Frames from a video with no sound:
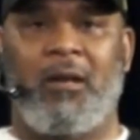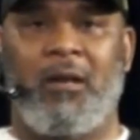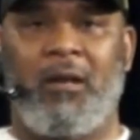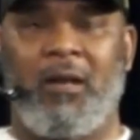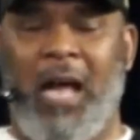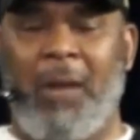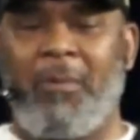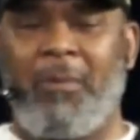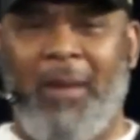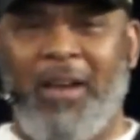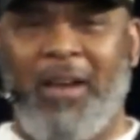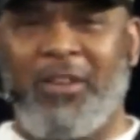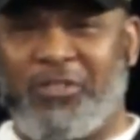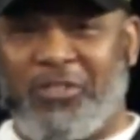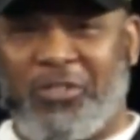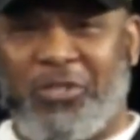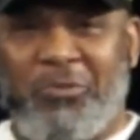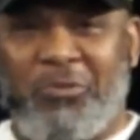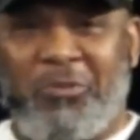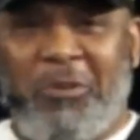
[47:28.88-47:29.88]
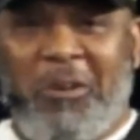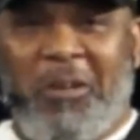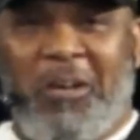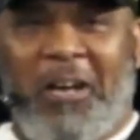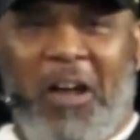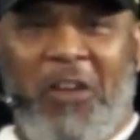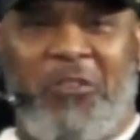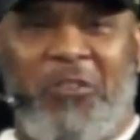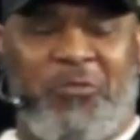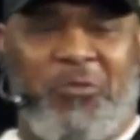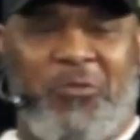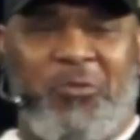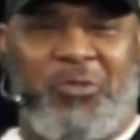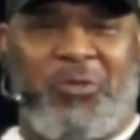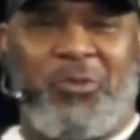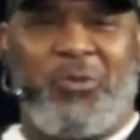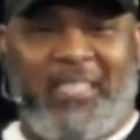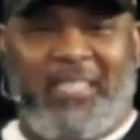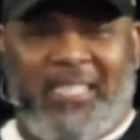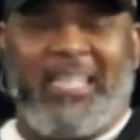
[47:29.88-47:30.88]
I remember I used to
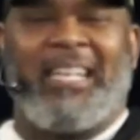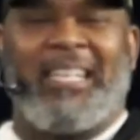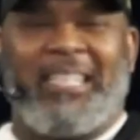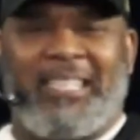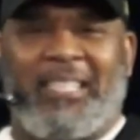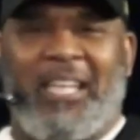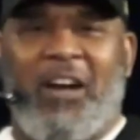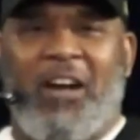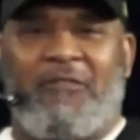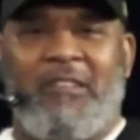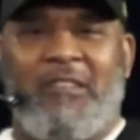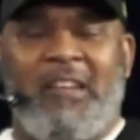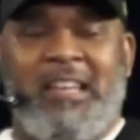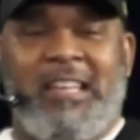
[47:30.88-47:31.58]
do silly stuff,